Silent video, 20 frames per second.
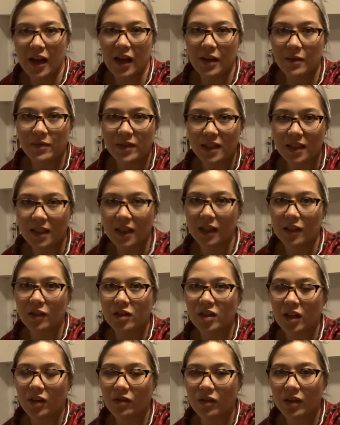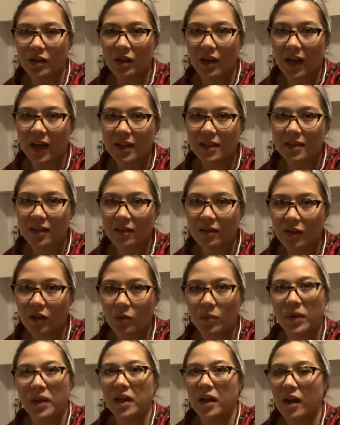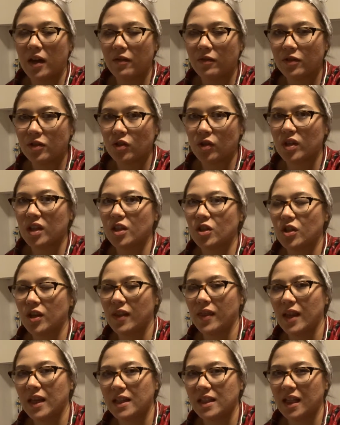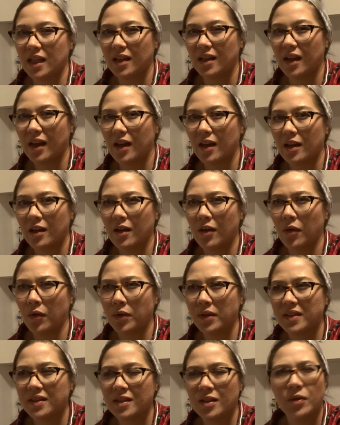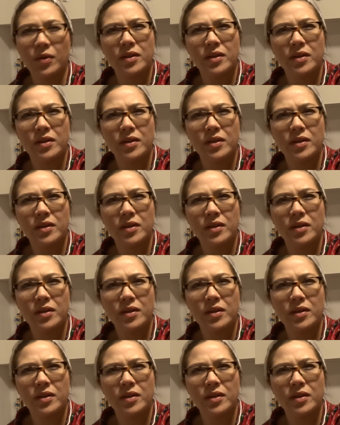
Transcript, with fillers: I'm just going to share with you guys a little bit of a tradition that Dan and I always do.